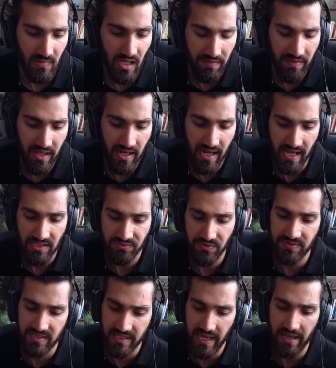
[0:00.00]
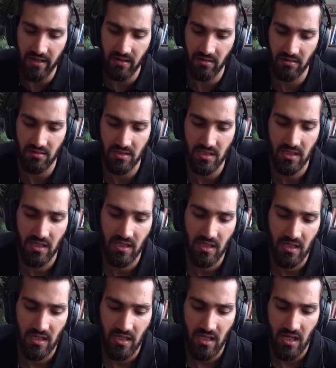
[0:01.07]
And then as we've scaled,
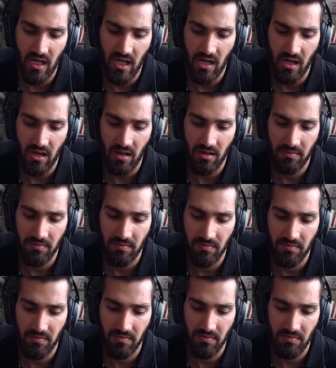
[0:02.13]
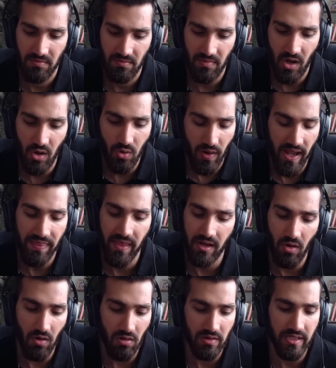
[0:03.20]
um, oh, and then
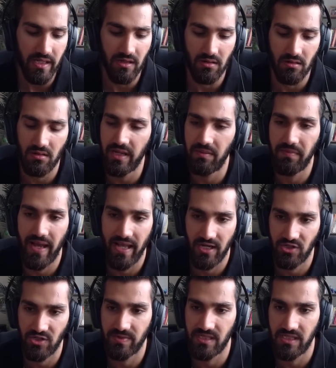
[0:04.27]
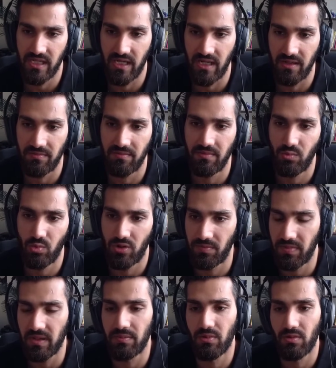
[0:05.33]
all the early management team were
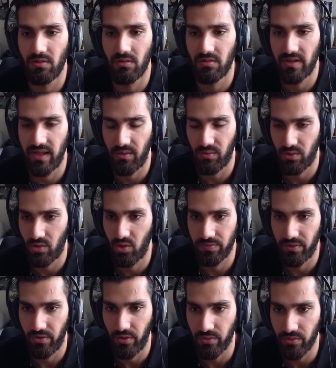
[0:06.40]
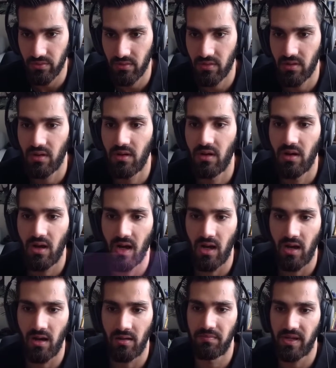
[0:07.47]
people that were homegrown.
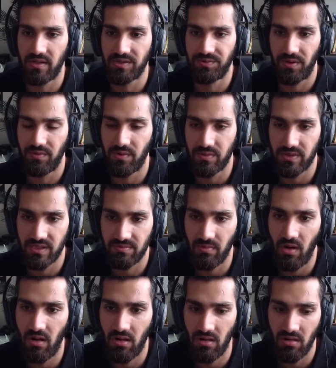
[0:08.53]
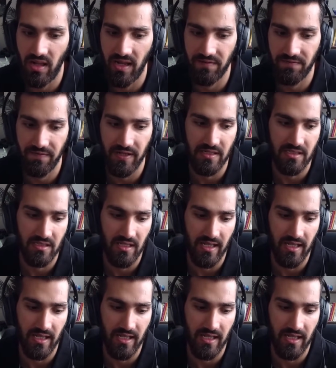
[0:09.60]
Because when we were small, I felt